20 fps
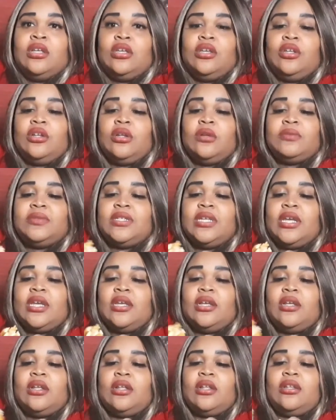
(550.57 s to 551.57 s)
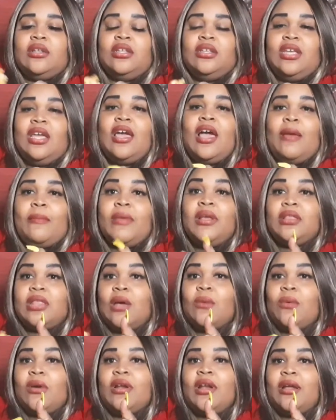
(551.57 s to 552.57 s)
You know what I'm saying? Yeah, I make
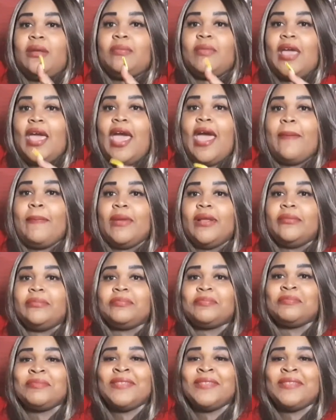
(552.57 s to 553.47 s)
that word up. That happened.